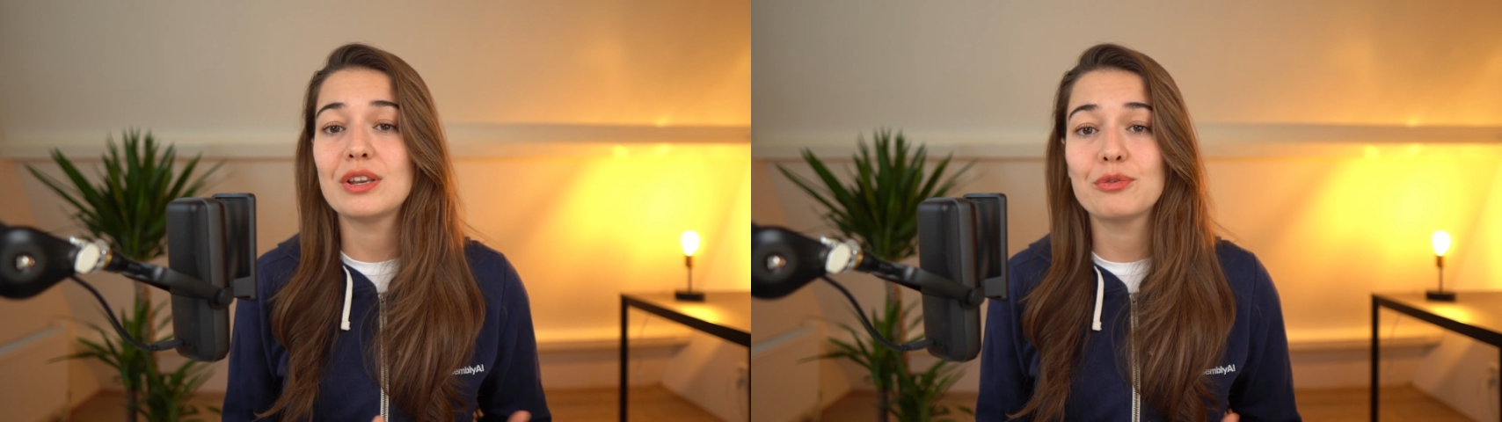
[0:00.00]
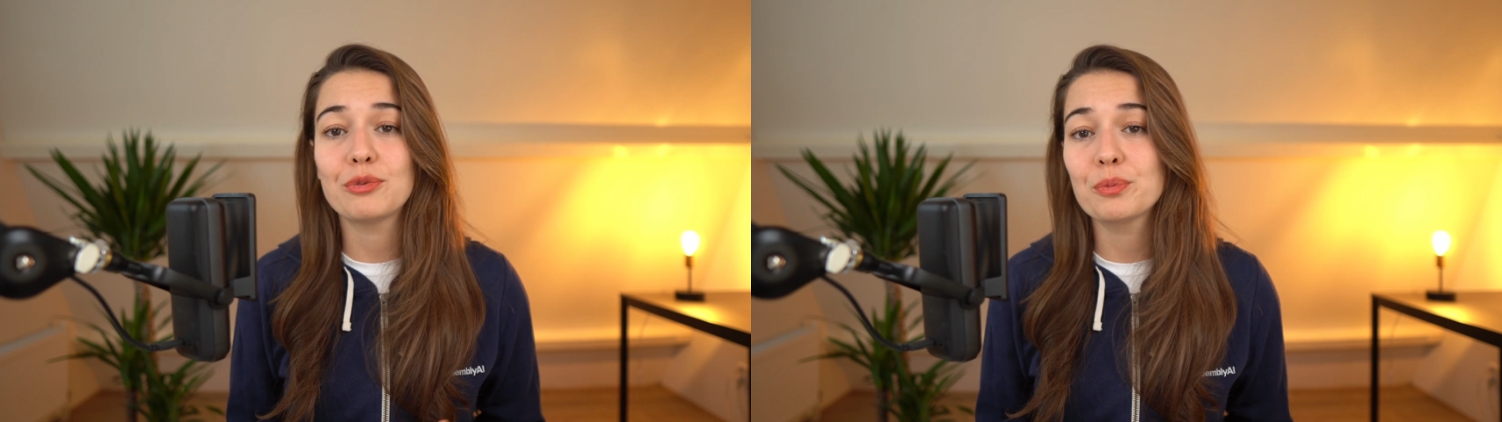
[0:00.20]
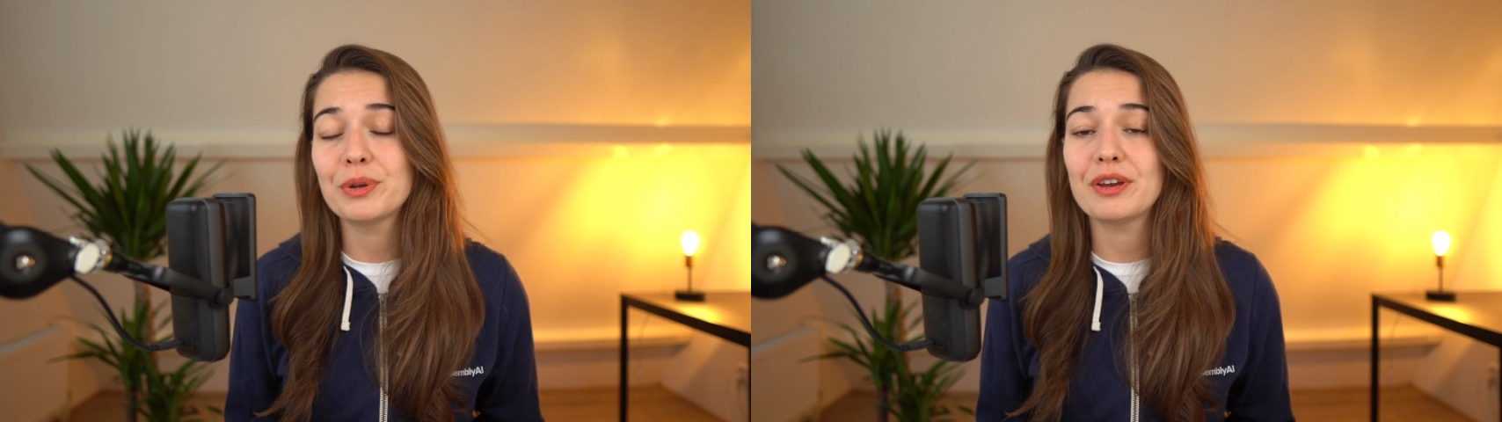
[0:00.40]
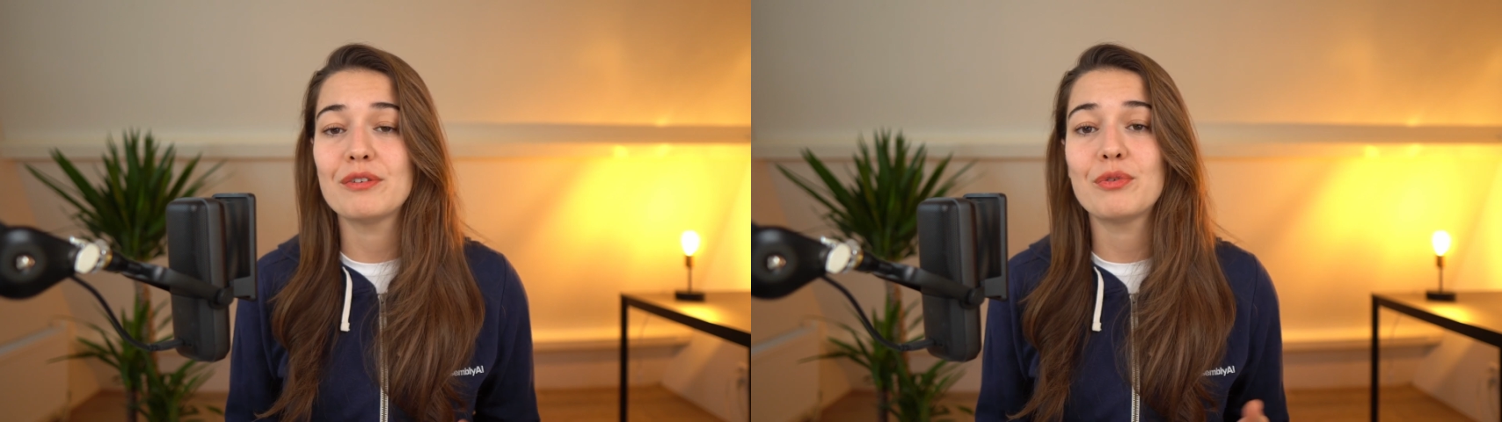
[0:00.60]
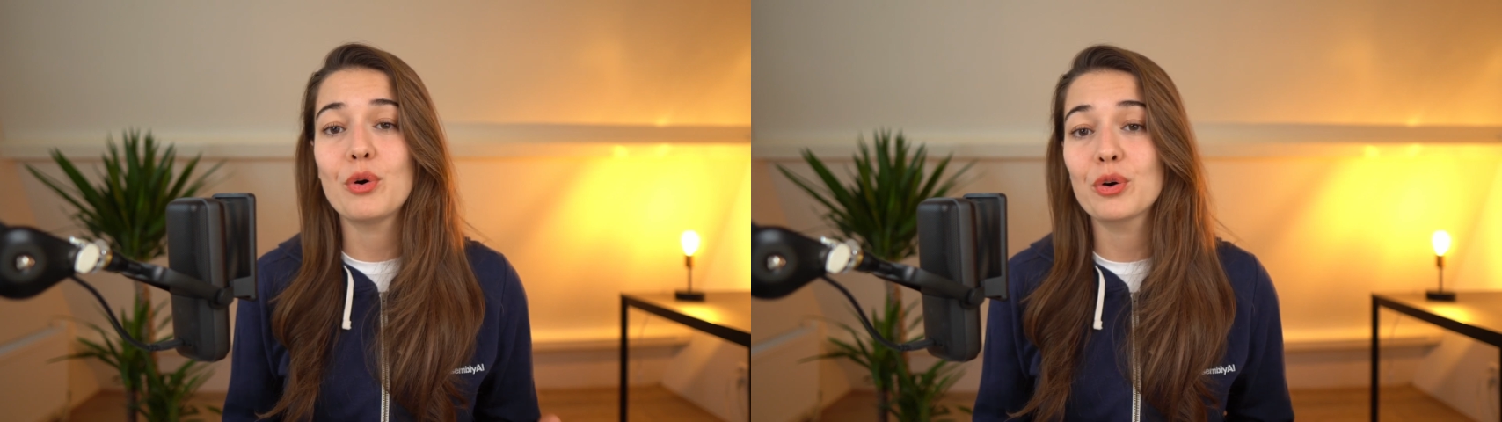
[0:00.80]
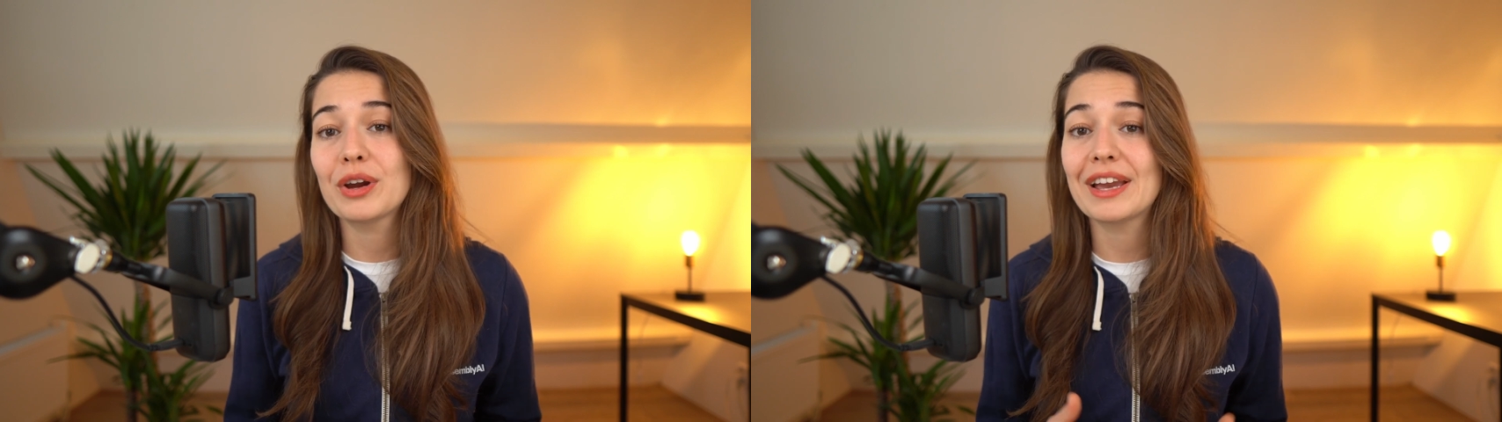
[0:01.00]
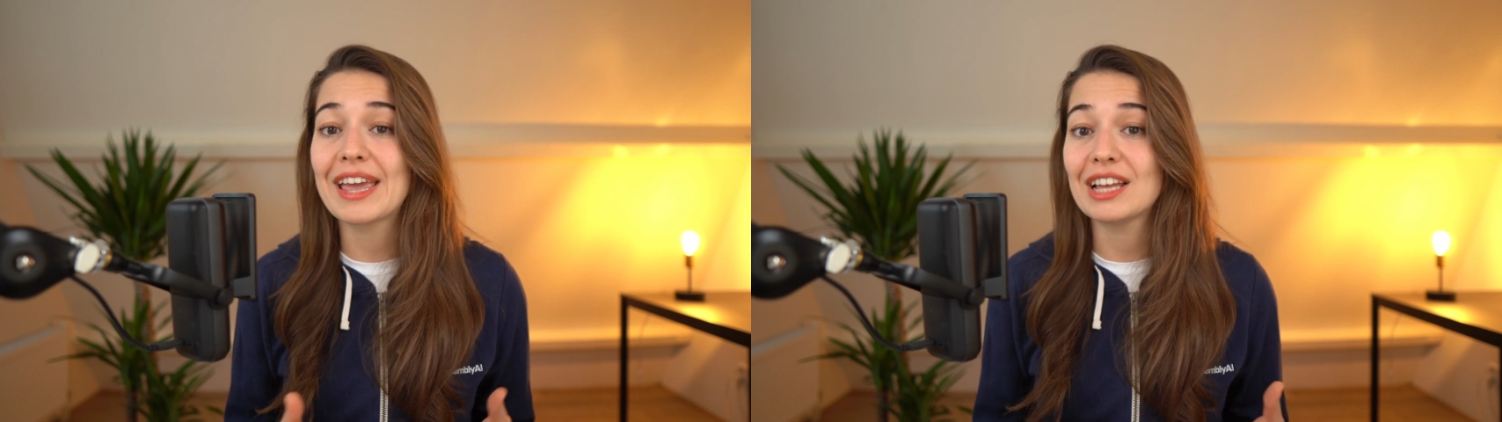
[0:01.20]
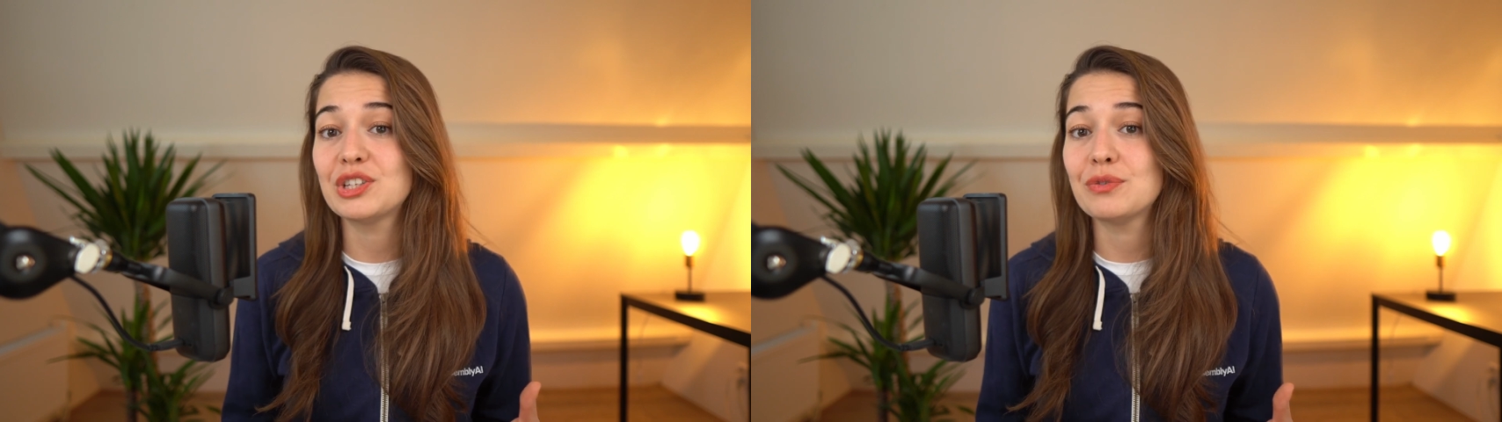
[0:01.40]
informative, or a
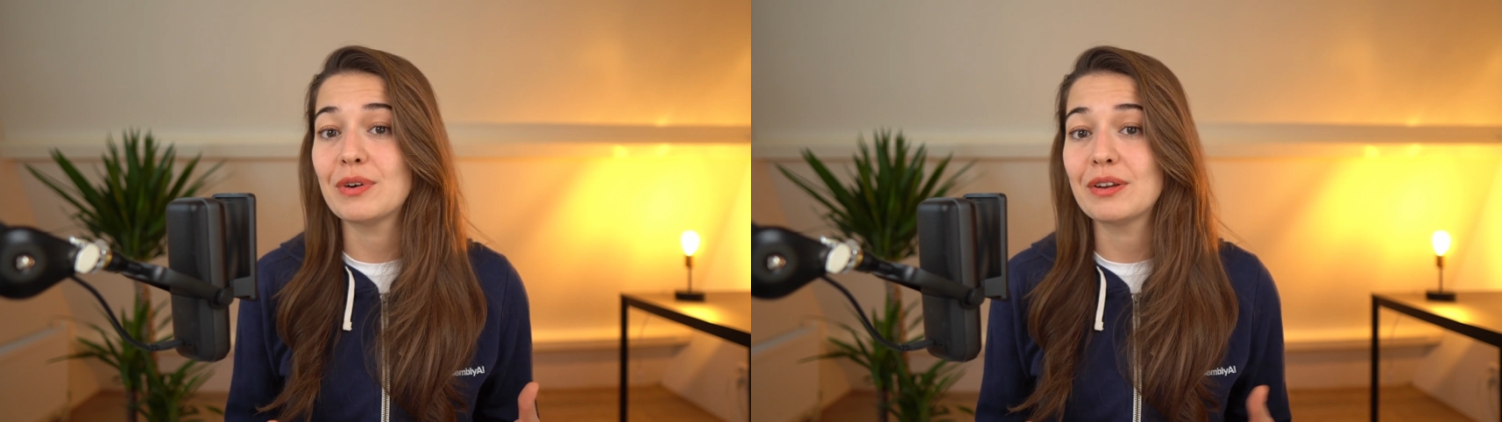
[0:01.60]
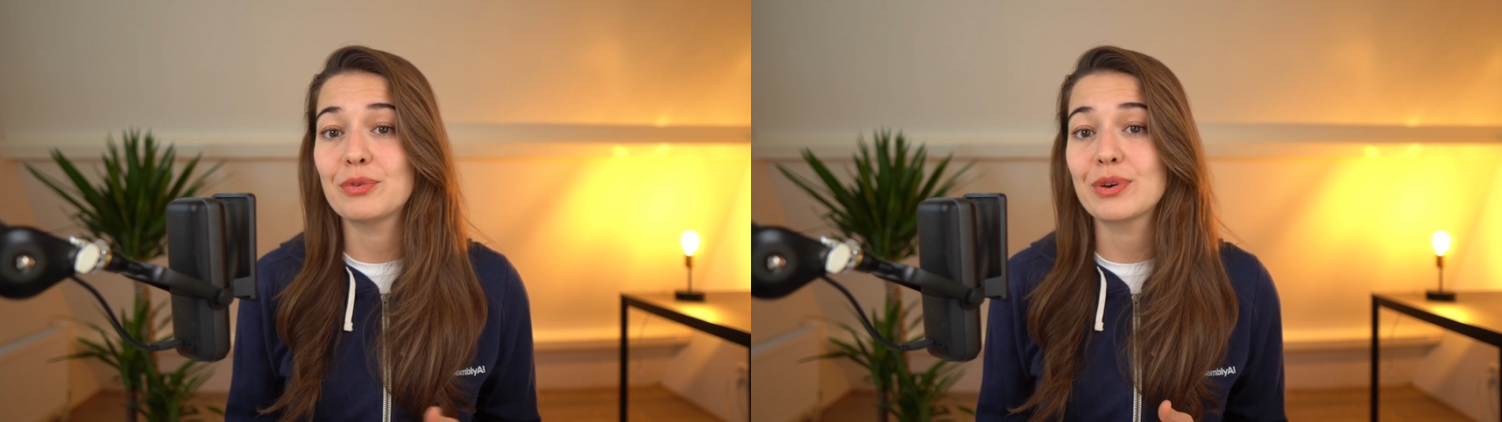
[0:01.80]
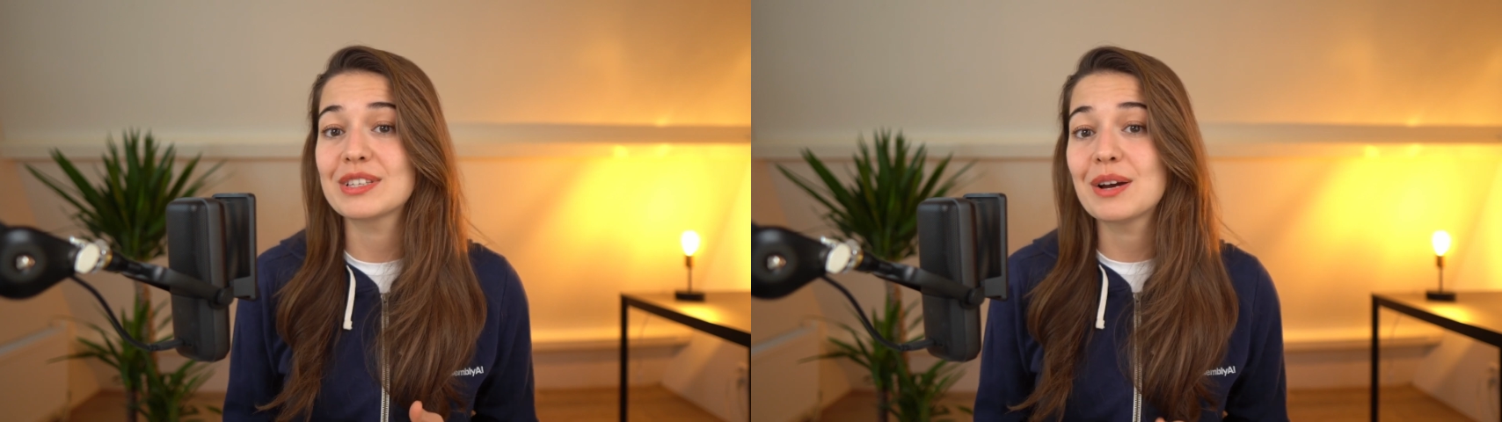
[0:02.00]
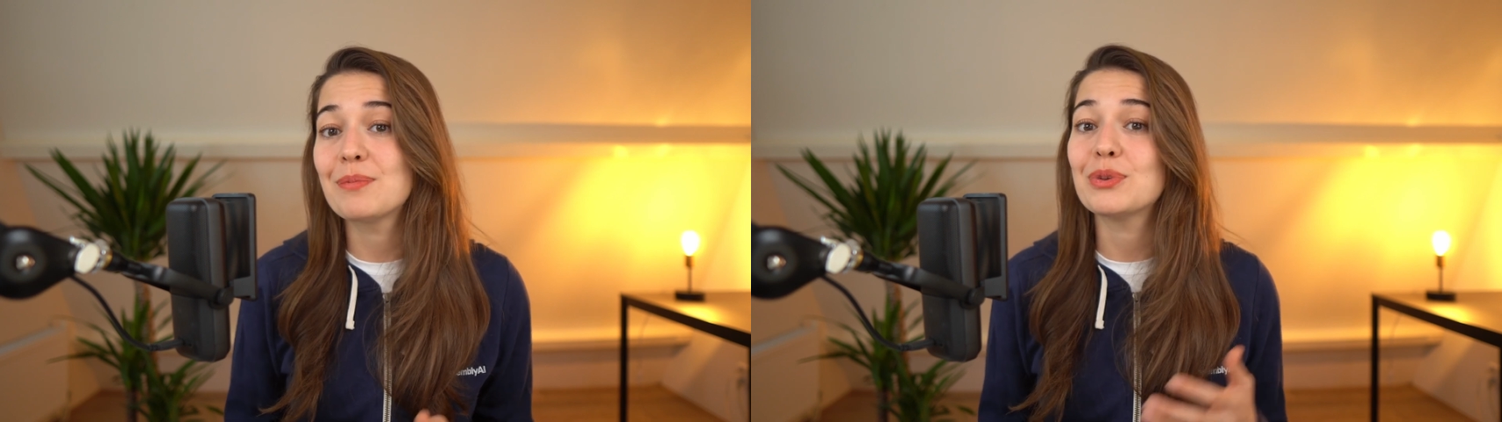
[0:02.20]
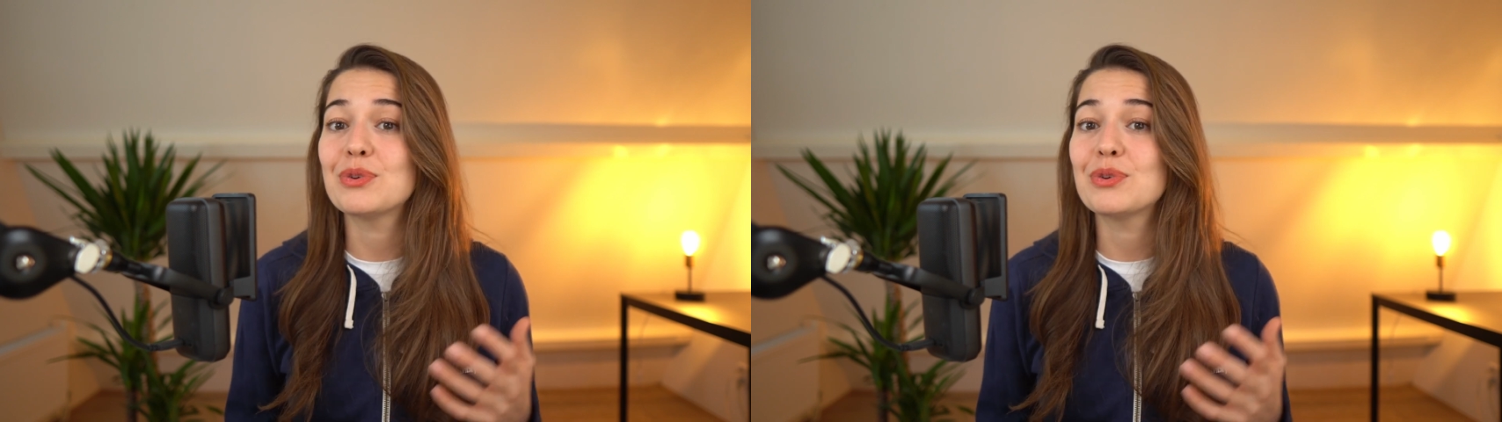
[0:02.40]
catchy one, for example,